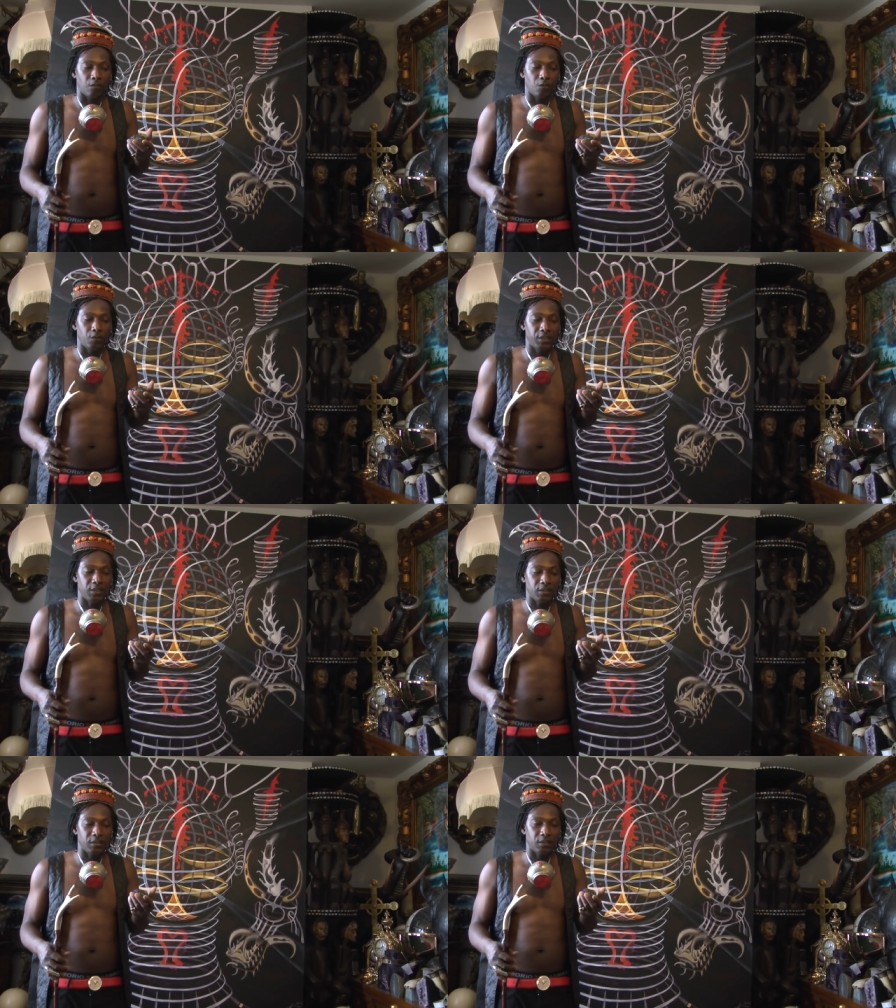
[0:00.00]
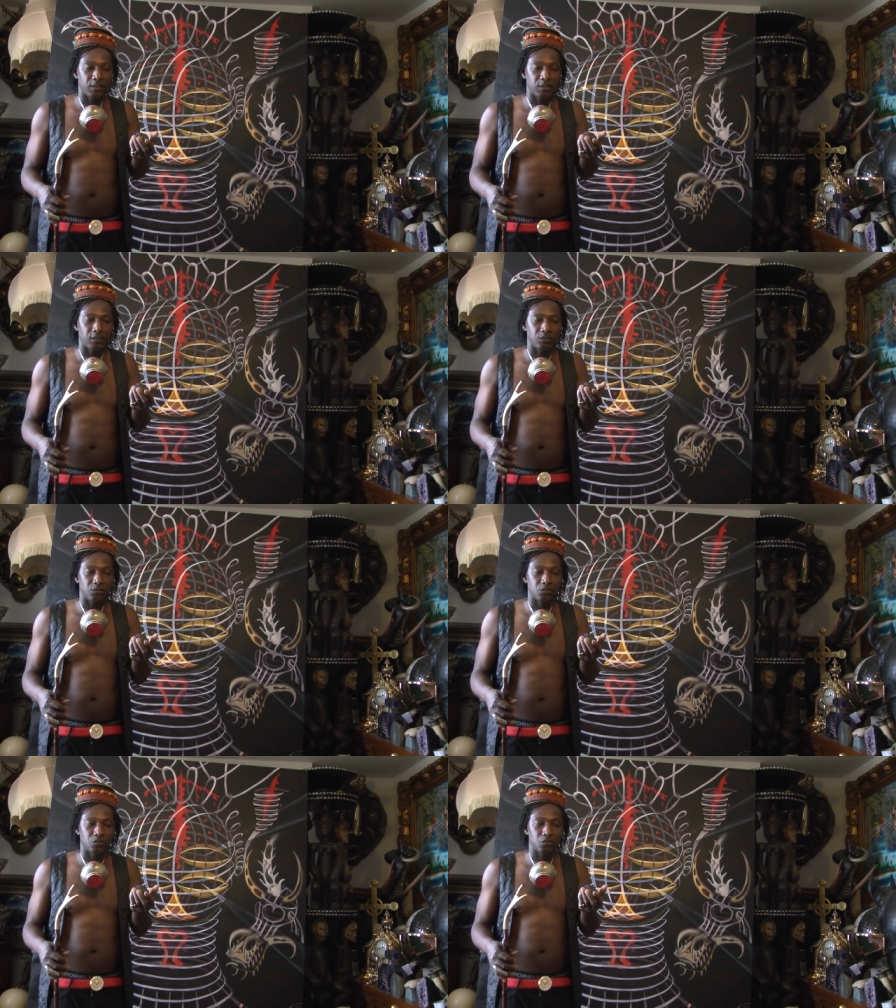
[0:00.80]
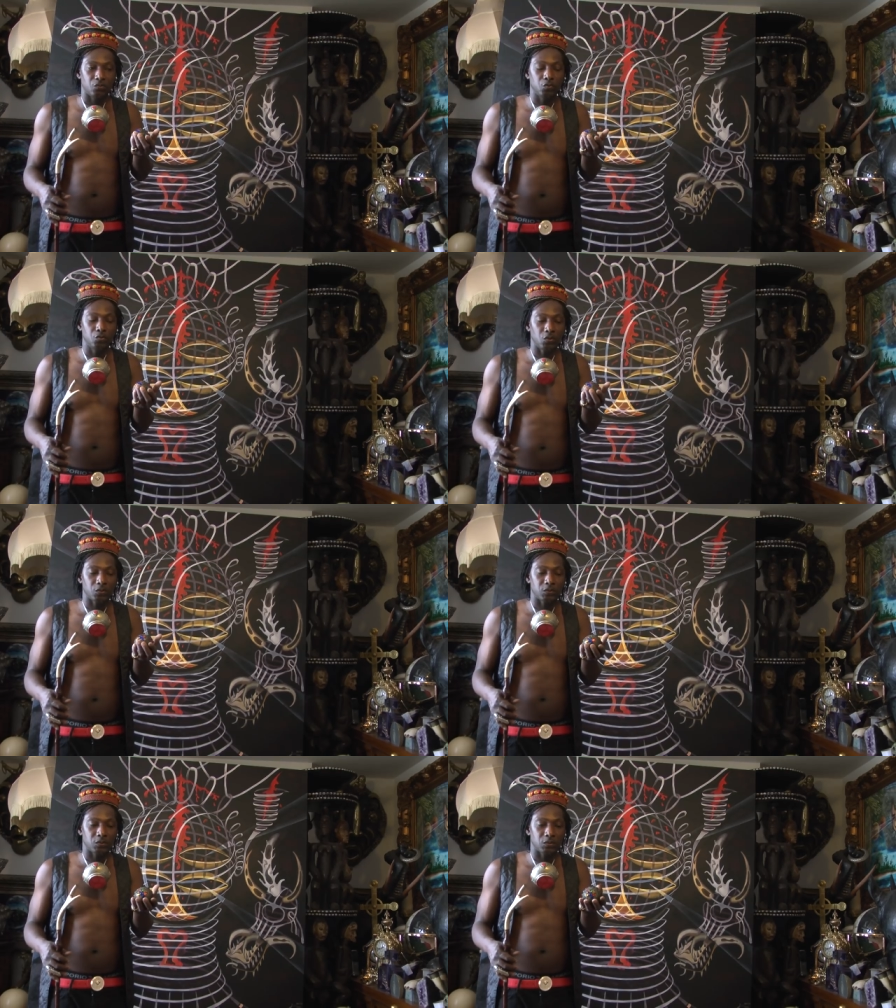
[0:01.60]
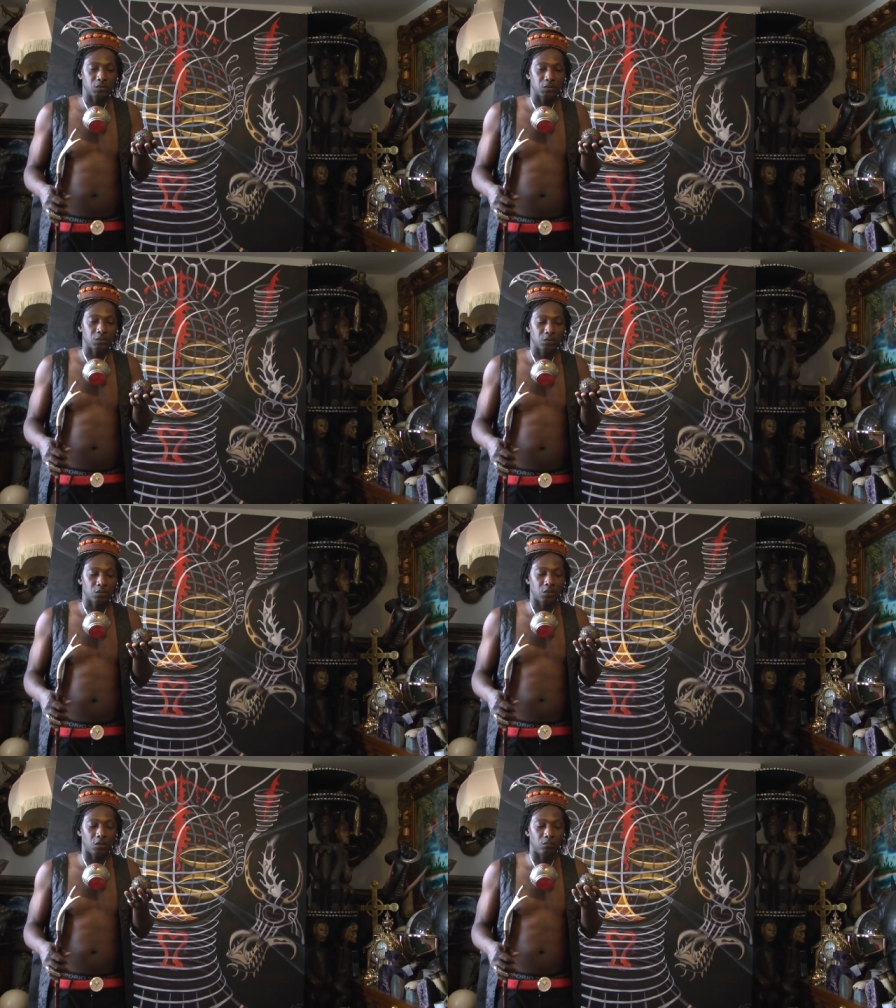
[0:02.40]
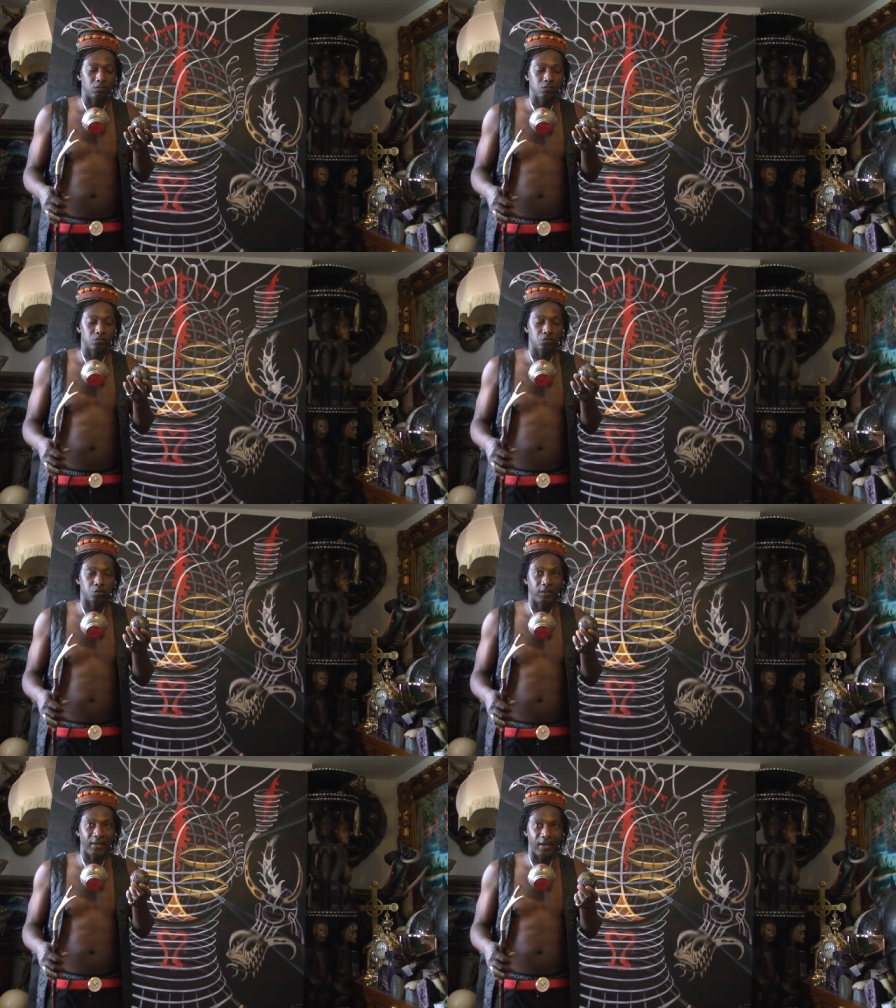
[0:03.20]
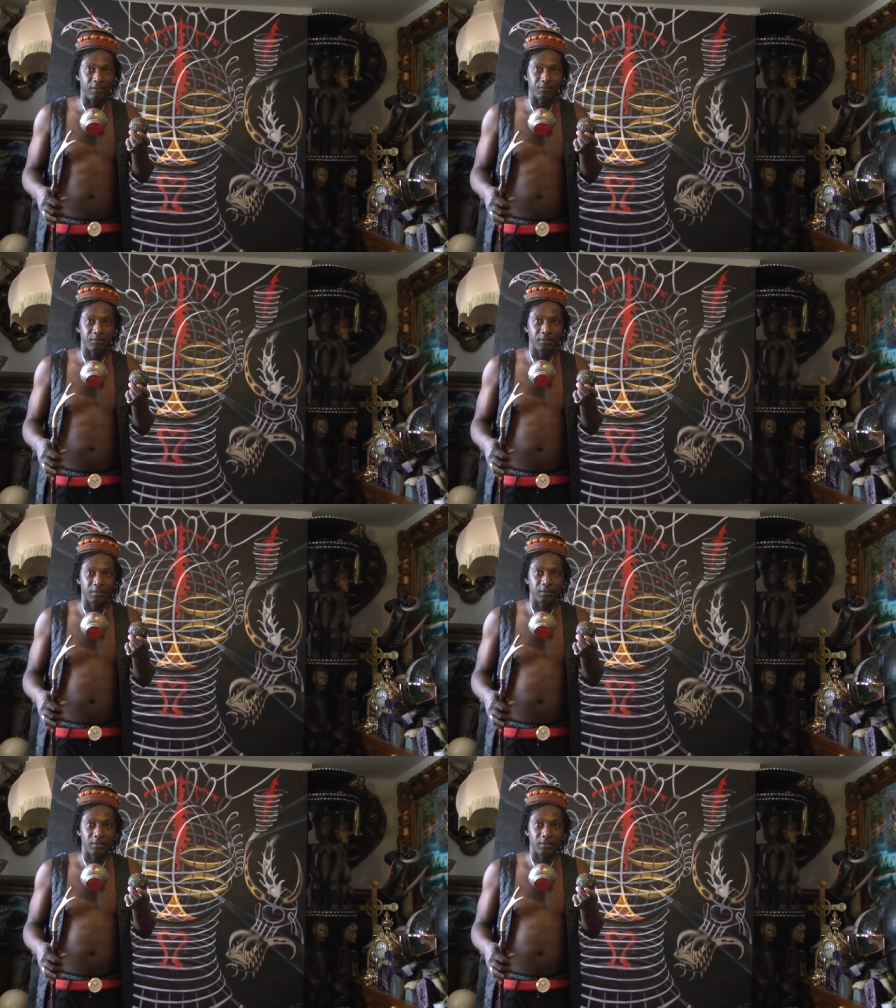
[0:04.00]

we do not come to life